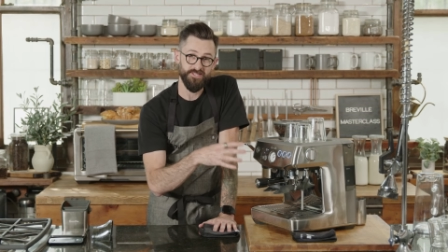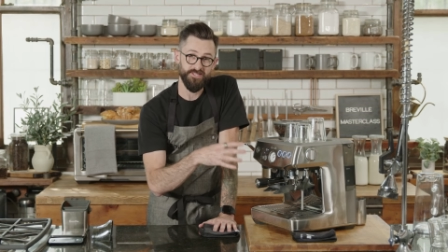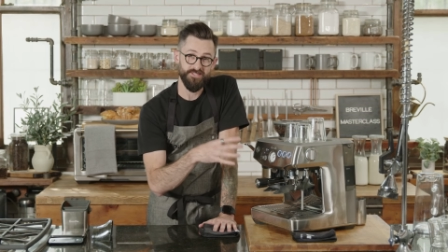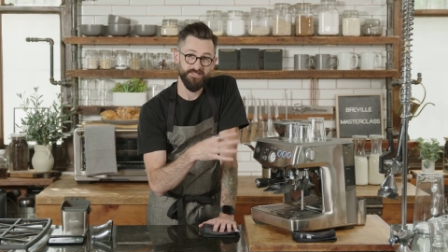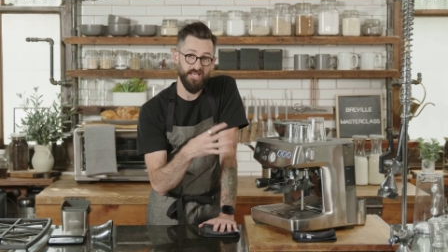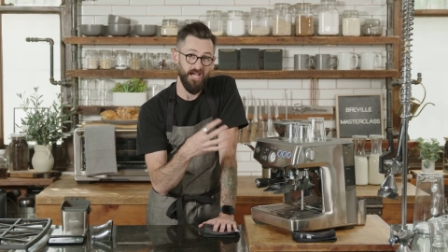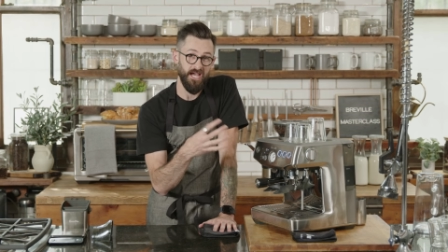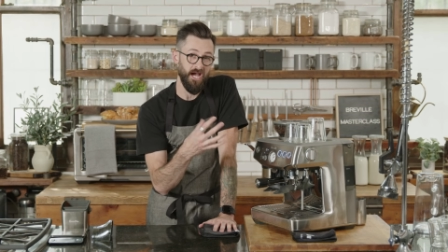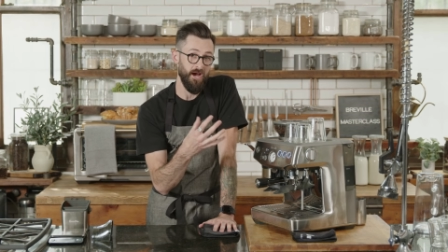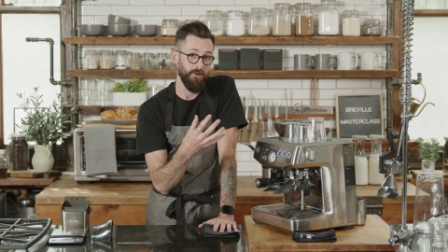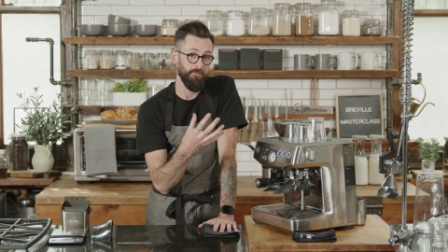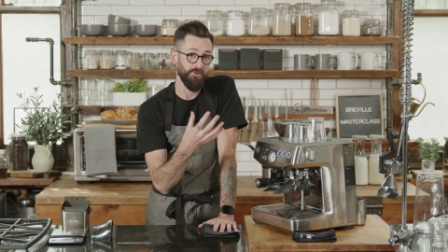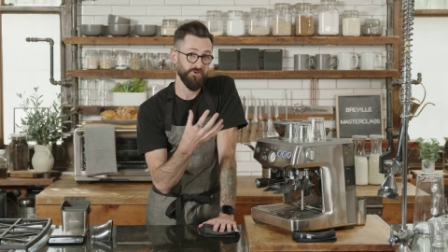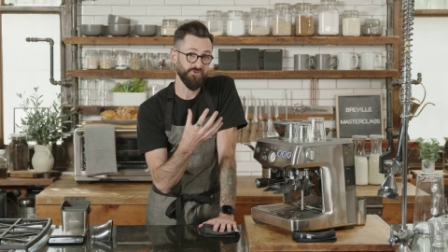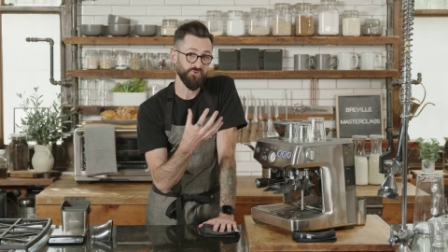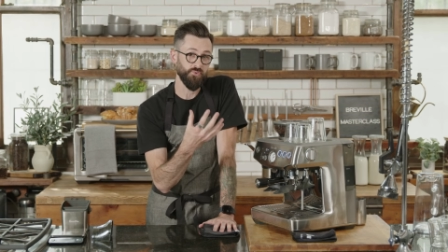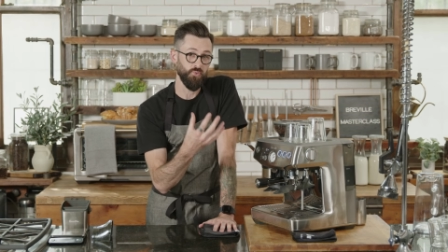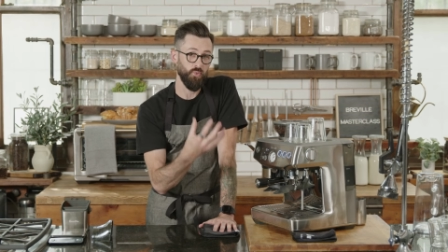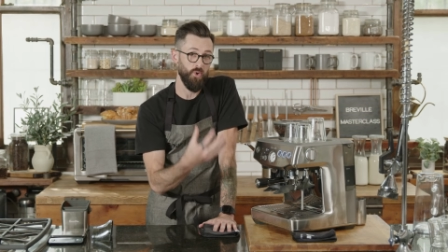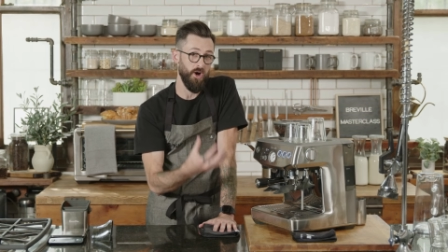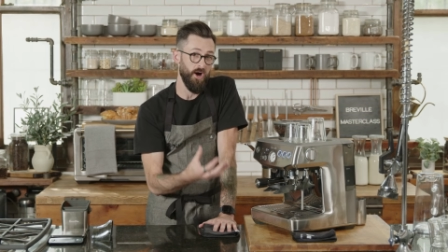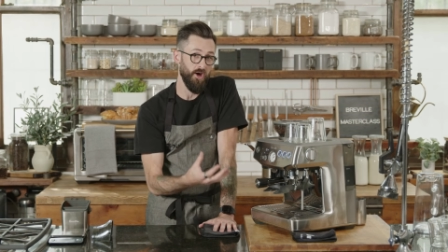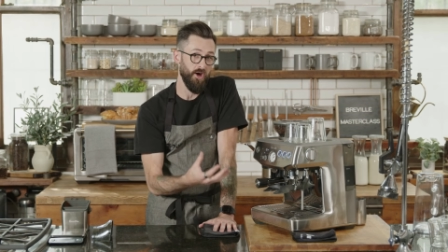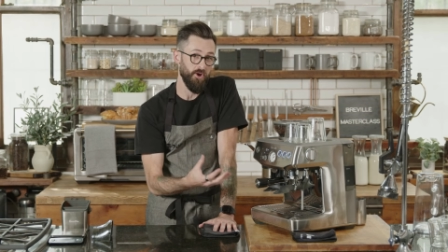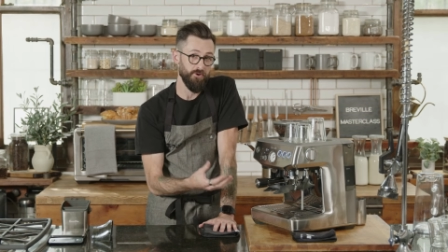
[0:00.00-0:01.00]
is how much
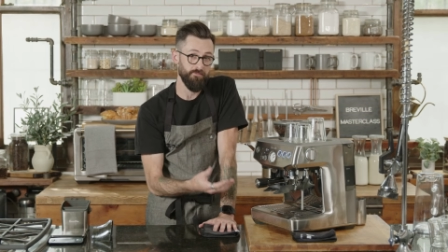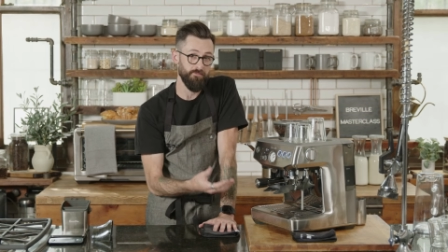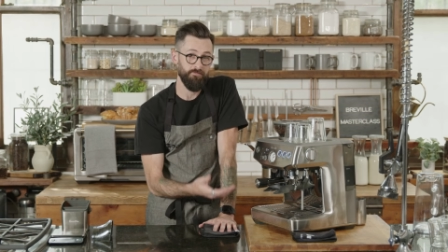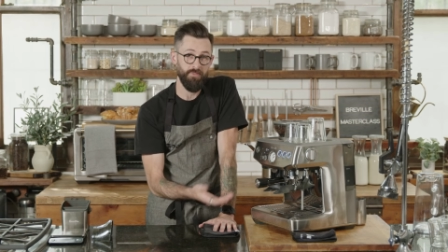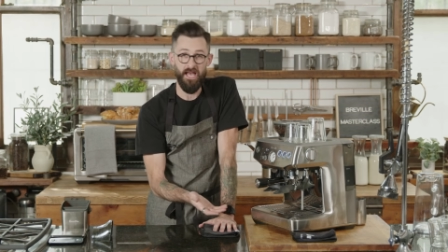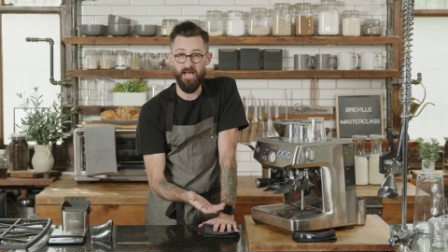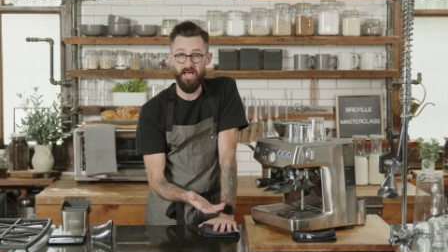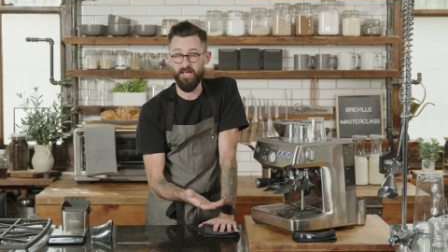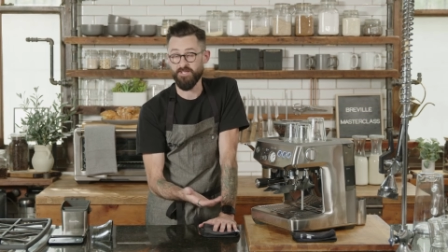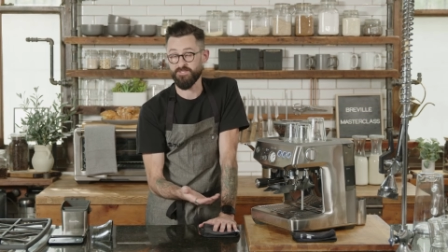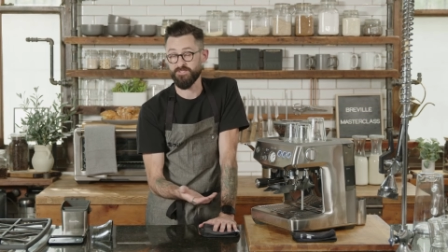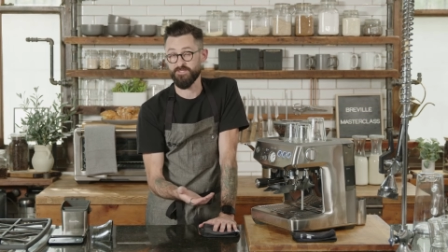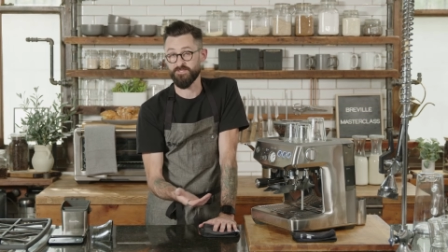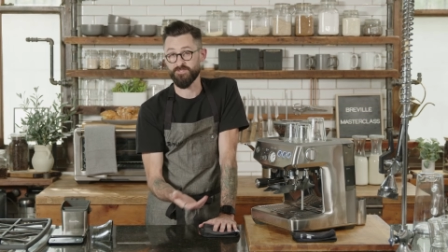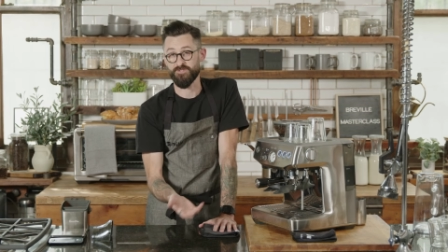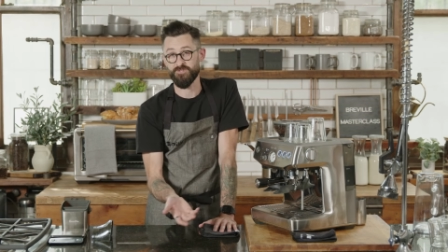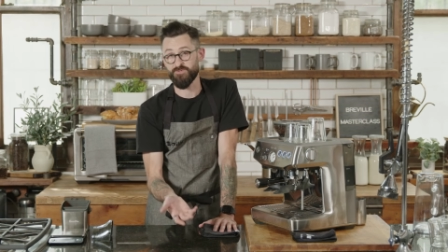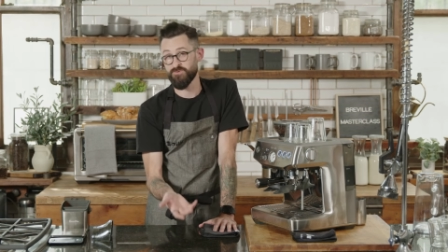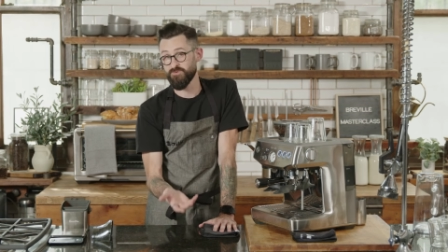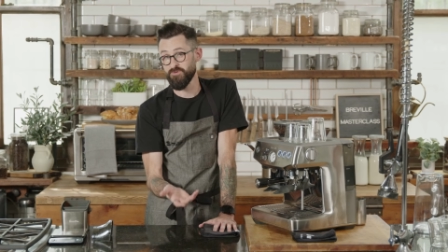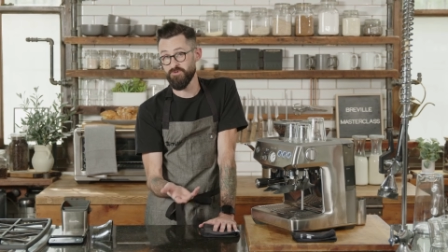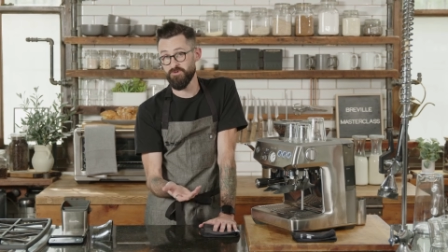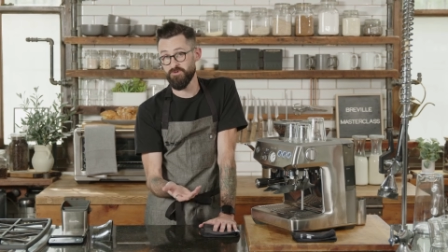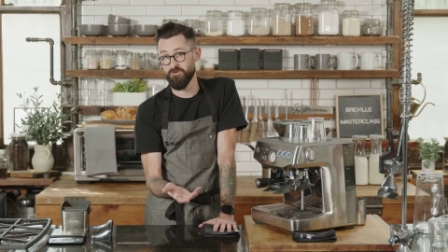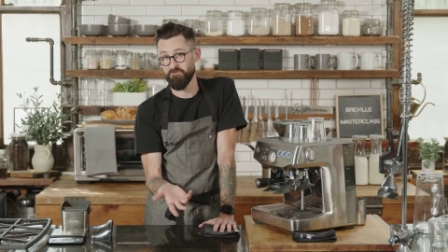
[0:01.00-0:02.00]
water passes
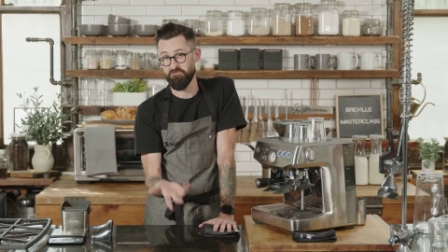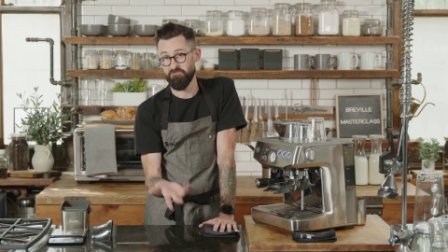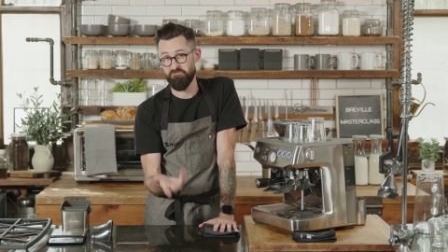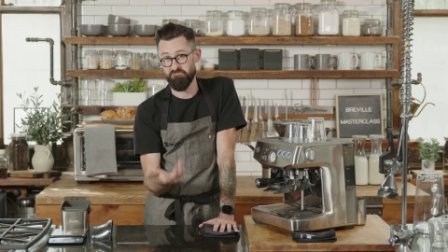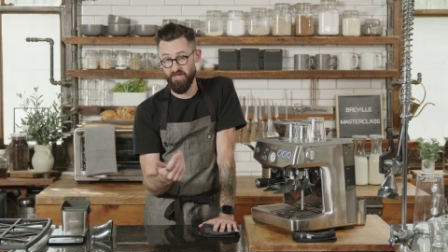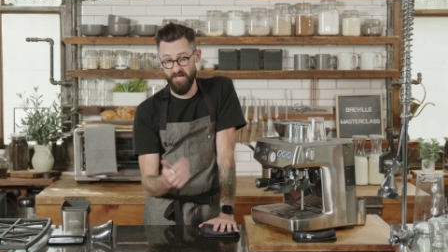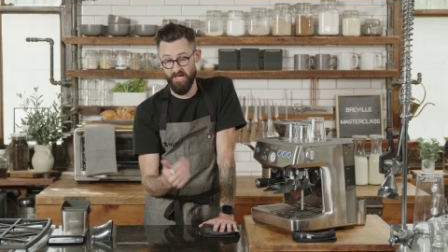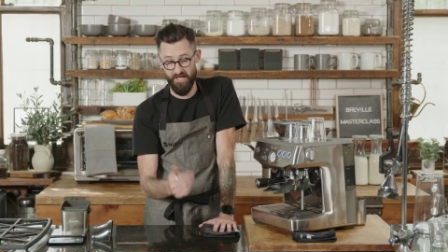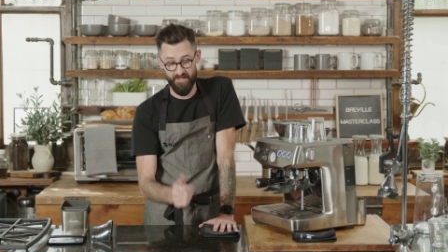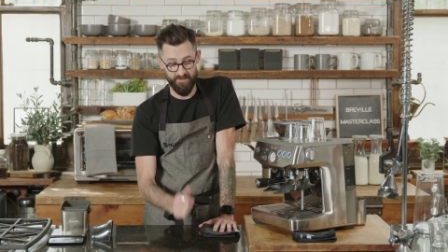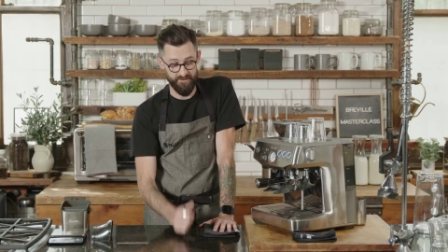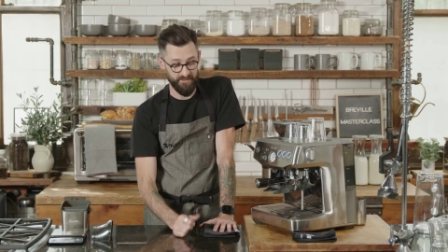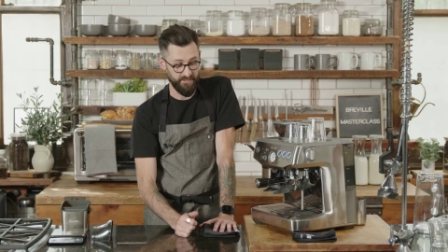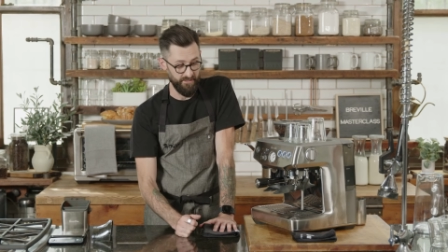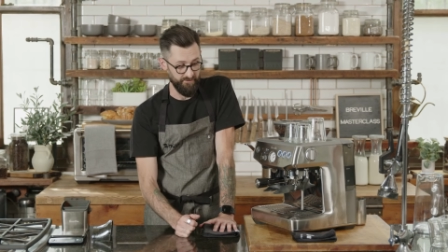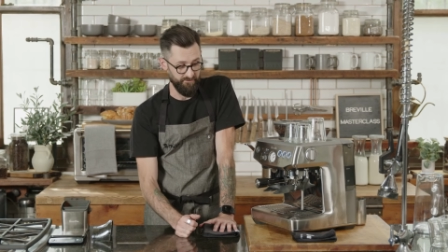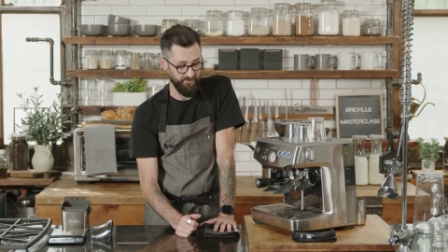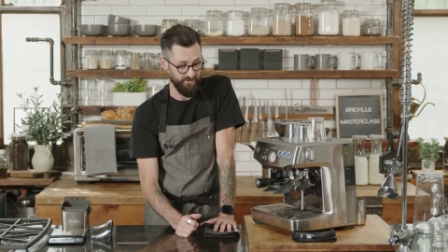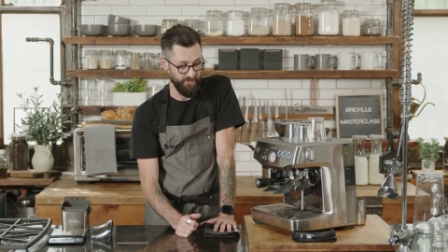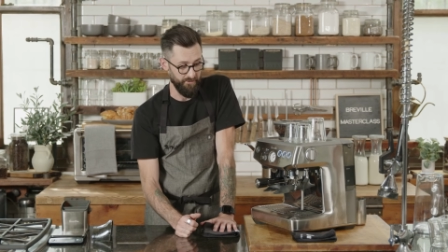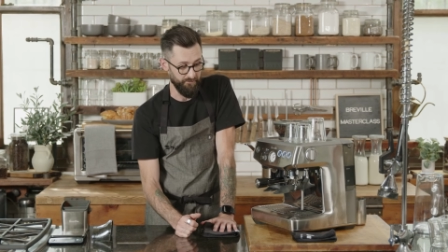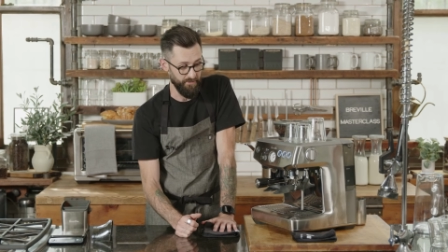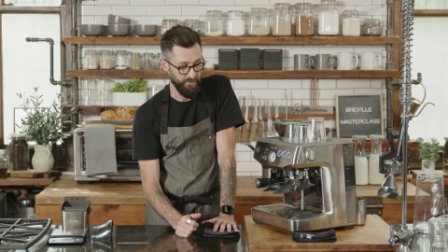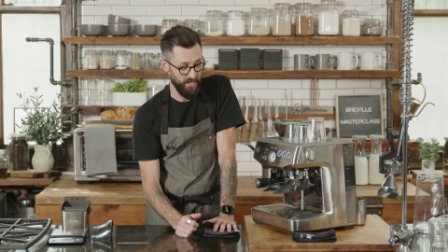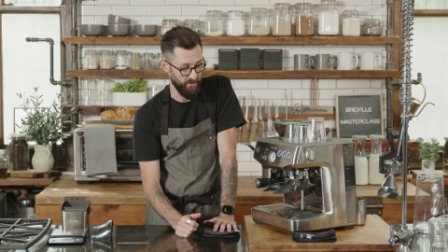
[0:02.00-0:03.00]
through that
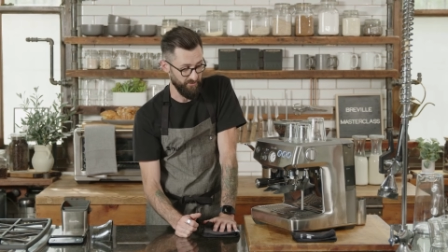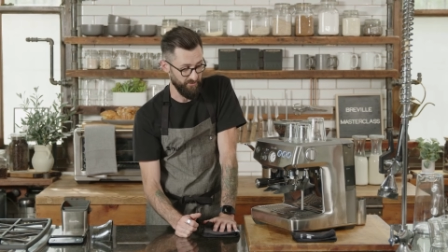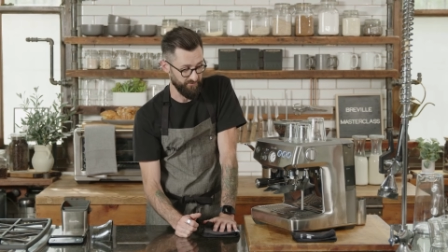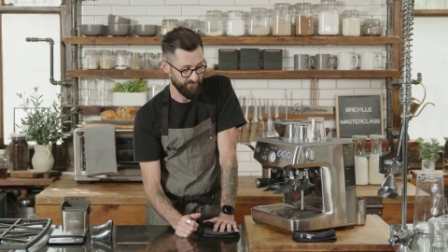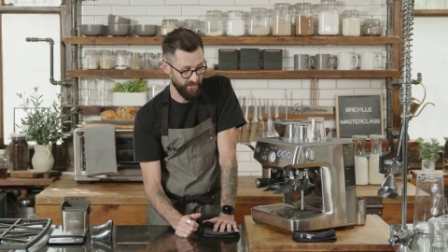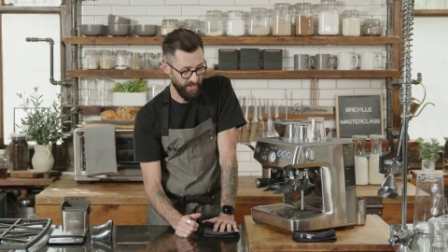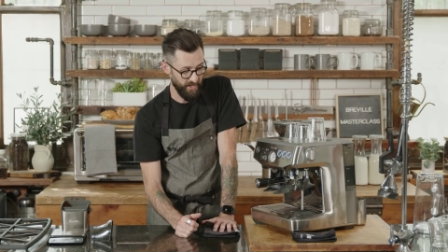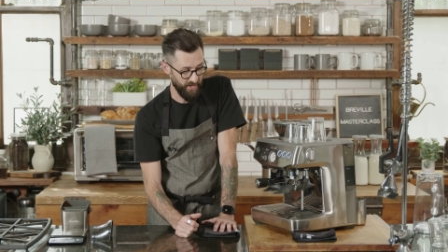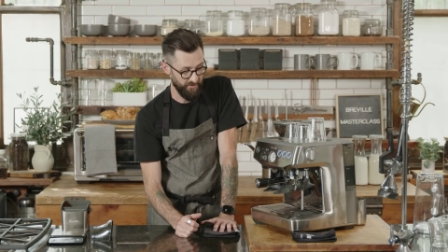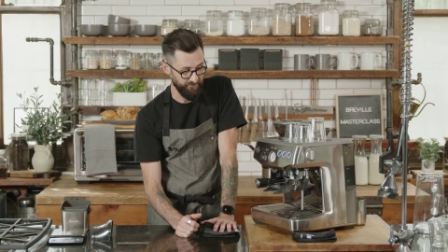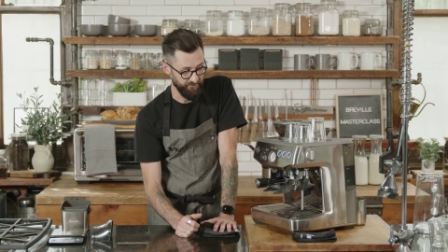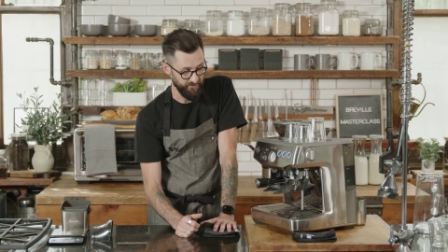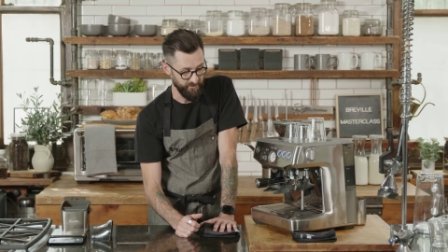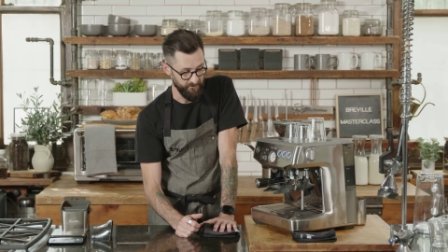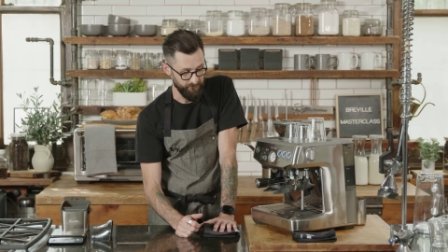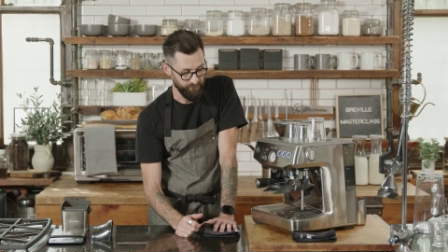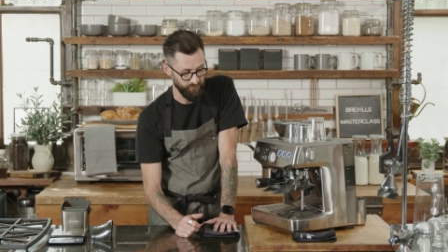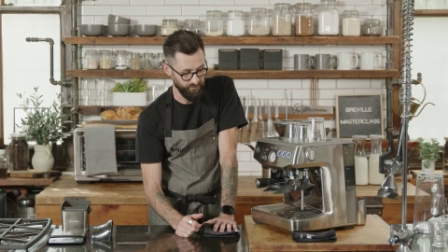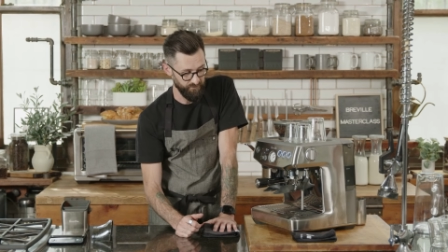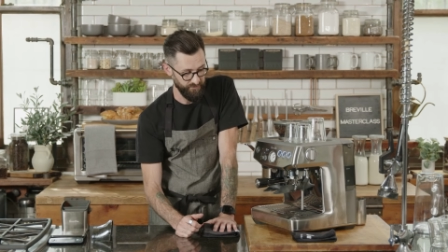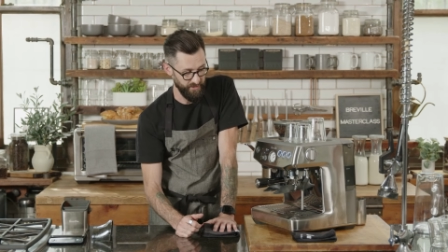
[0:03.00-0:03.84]
given amount of coffee.